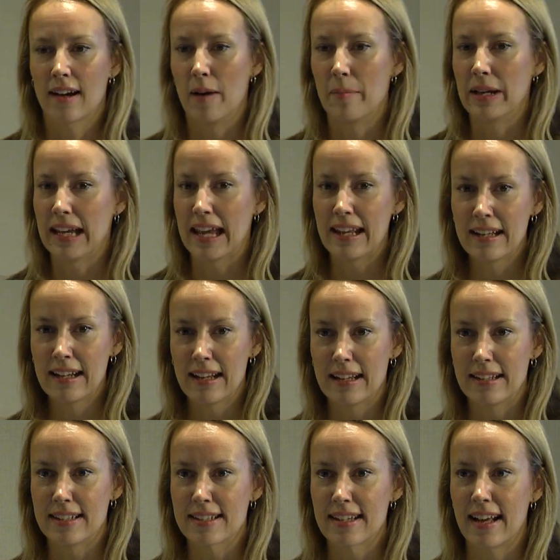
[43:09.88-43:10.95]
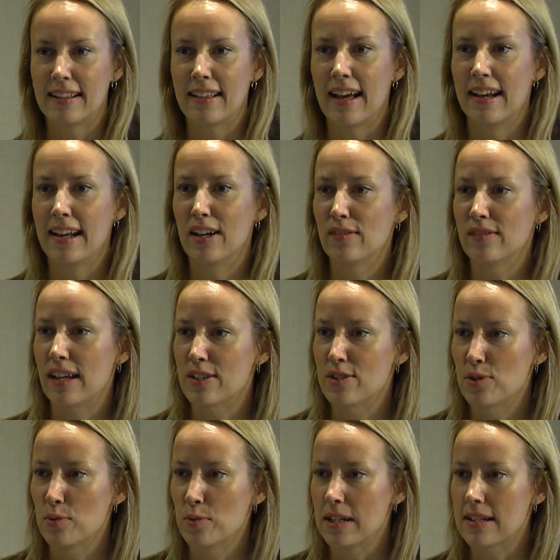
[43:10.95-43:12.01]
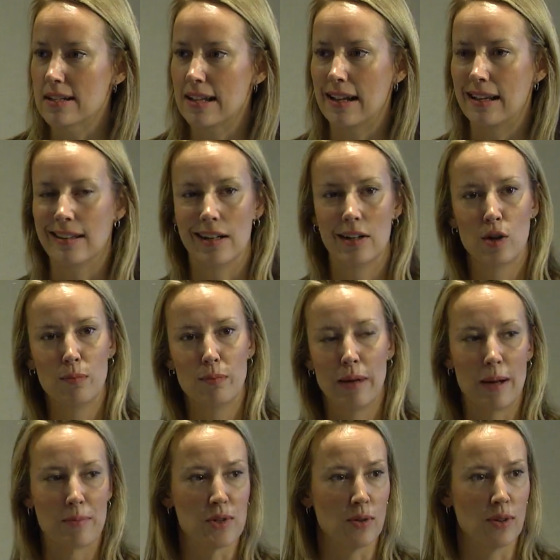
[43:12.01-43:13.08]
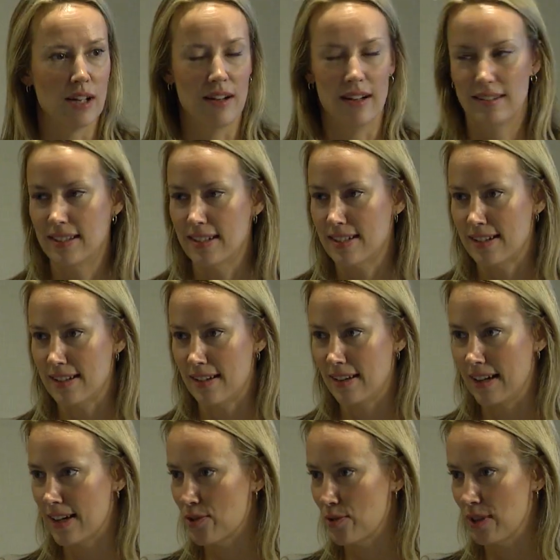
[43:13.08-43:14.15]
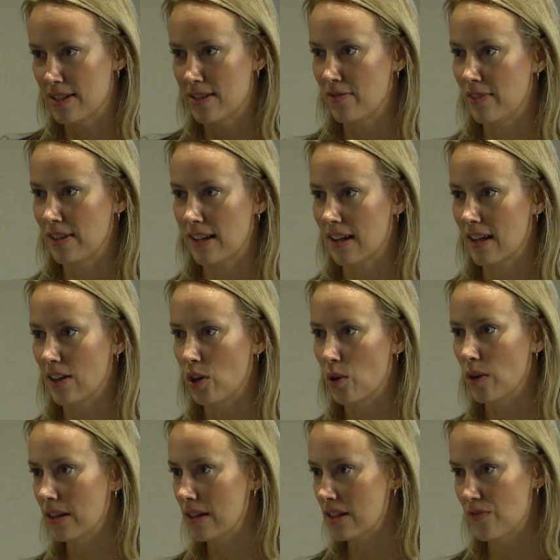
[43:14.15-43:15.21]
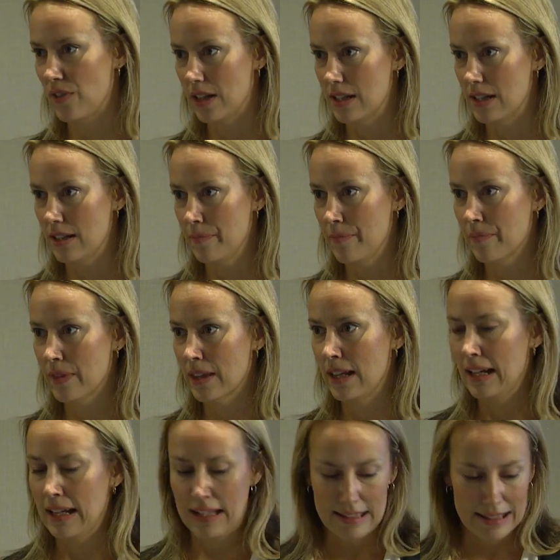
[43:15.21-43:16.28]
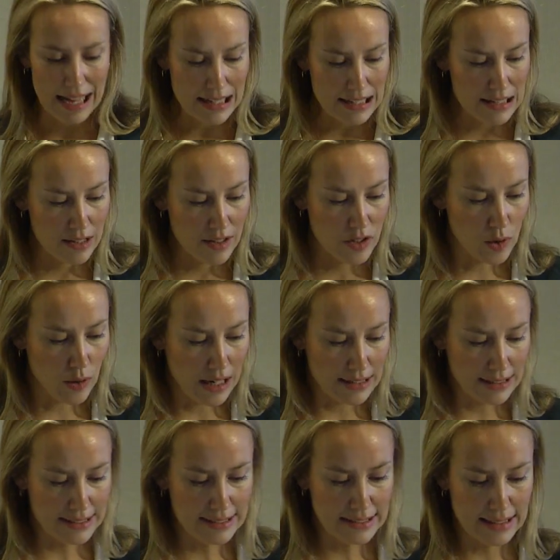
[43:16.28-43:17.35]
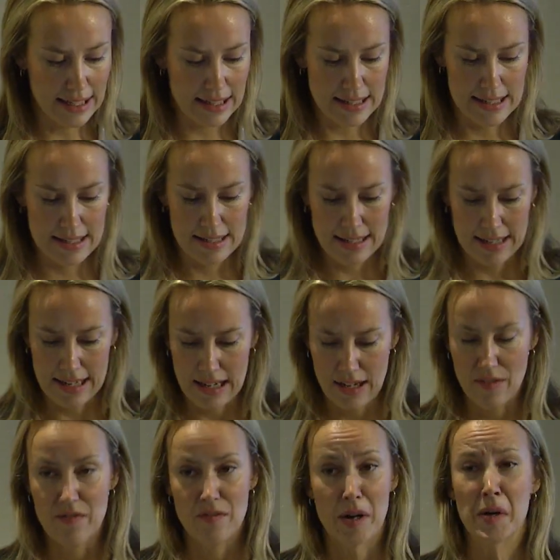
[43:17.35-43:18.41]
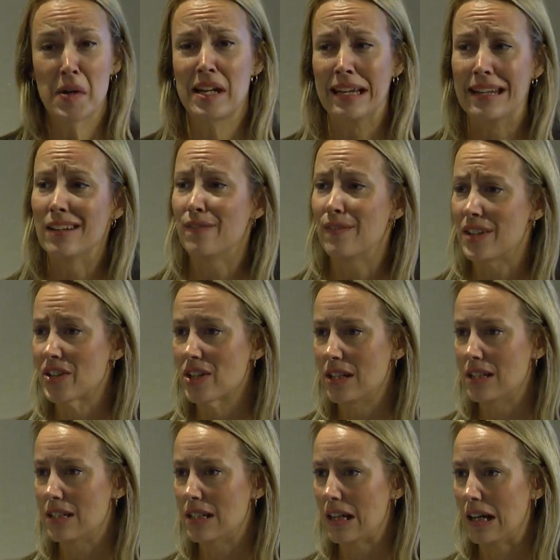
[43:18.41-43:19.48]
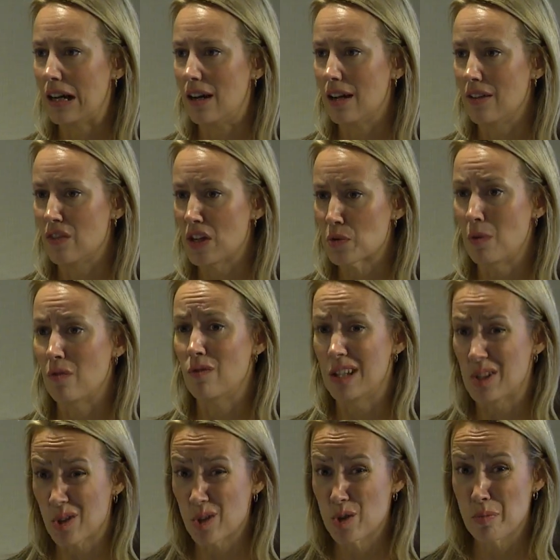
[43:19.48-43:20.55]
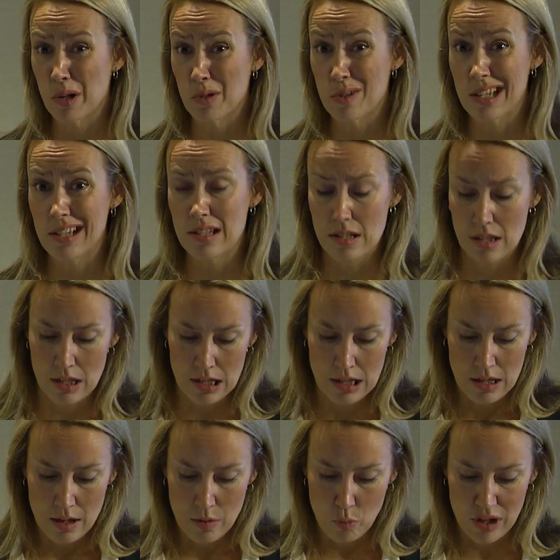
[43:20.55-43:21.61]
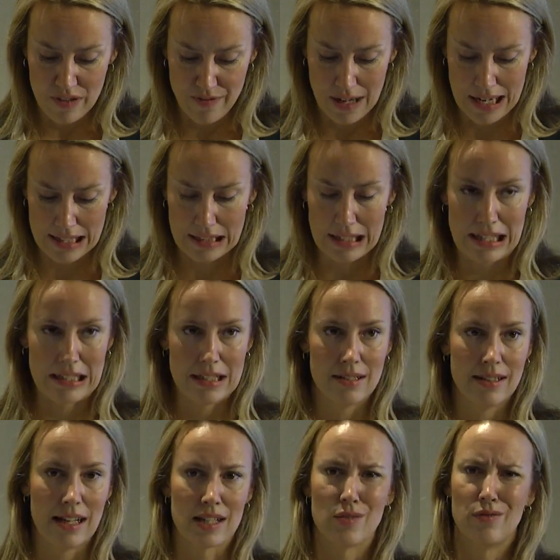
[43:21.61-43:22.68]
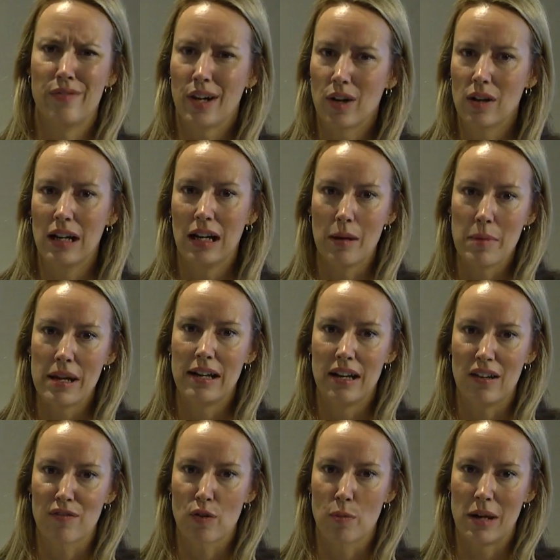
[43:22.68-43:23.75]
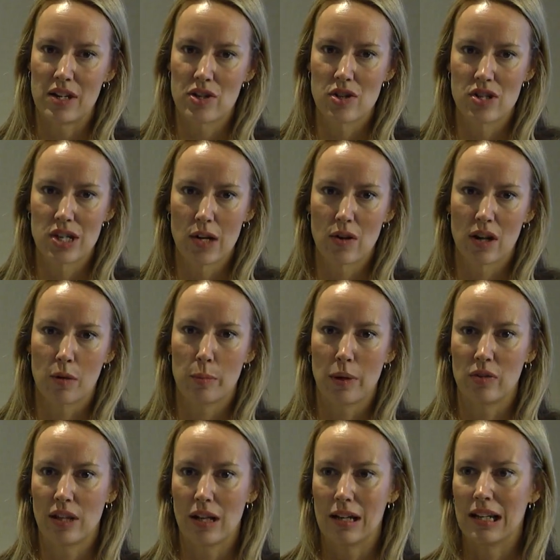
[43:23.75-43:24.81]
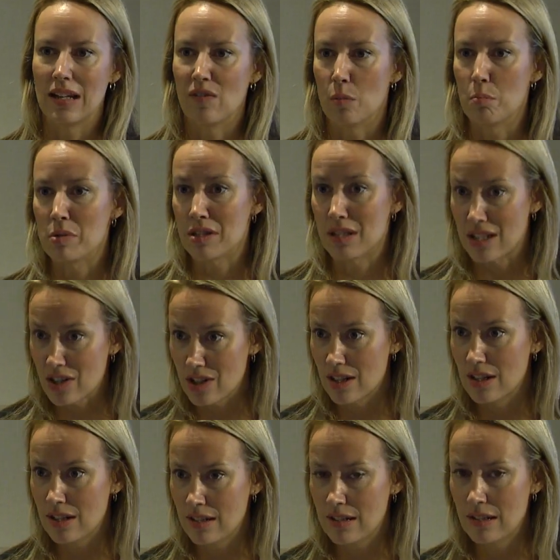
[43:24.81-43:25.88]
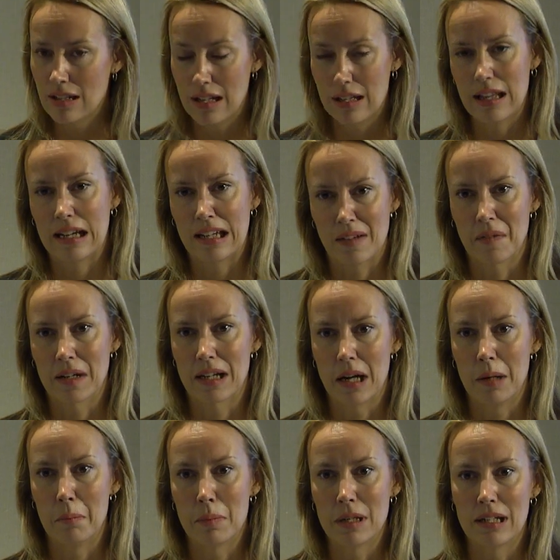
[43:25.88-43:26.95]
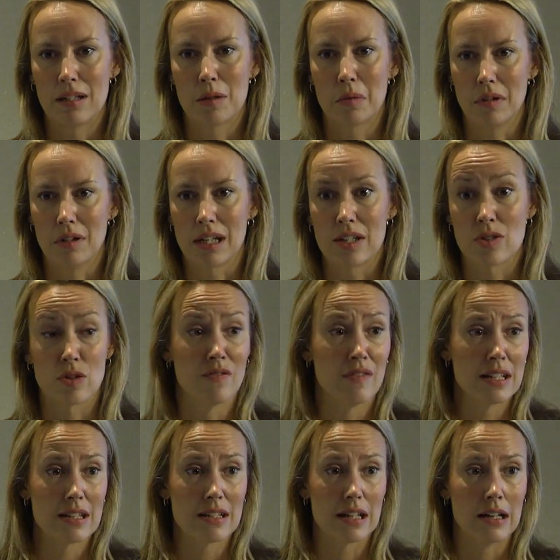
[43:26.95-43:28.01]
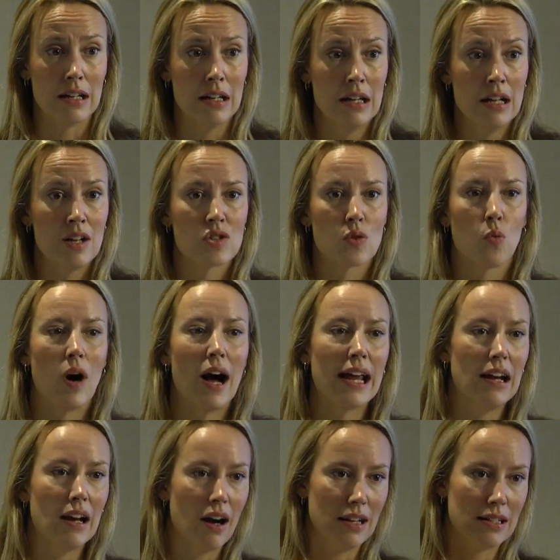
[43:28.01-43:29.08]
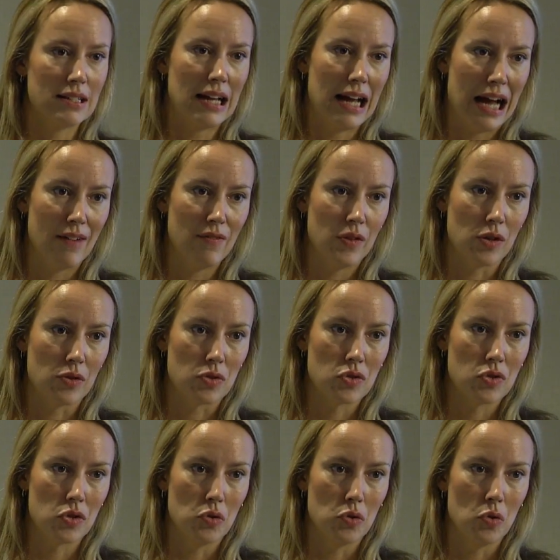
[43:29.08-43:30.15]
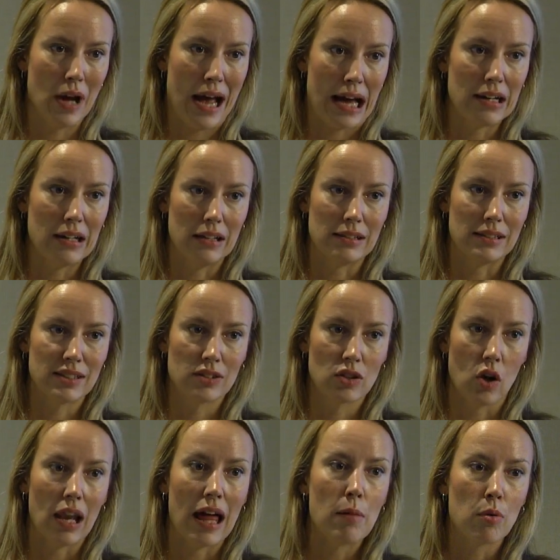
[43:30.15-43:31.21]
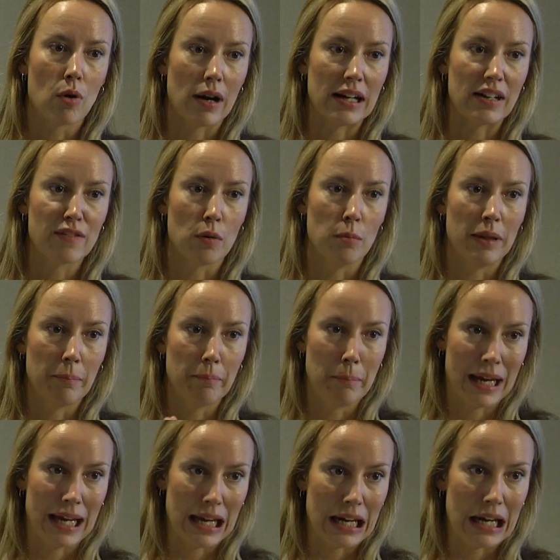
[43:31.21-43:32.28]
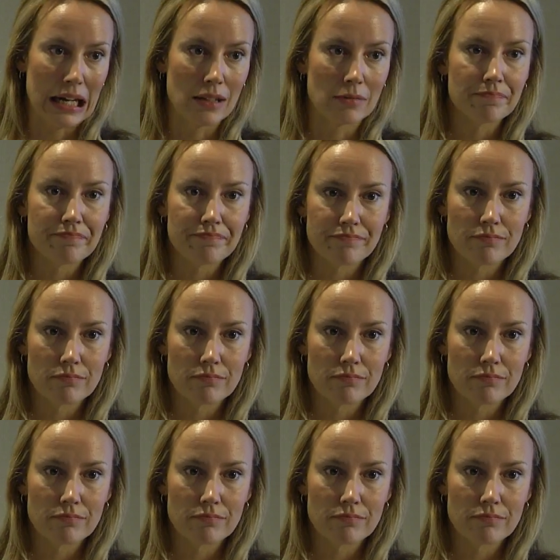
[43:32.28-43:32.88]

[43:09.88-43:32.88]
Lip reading: coming in and at that end of that 2 weeks saying that, nope, absolutely not, this is not actually something that can go in this fund. That, to us, is a very inefficient investment research process. We find that that's very limited information sharing about that given position, that given company that we're looking to invest in. So why not have those two analysts collaborate from the beginning?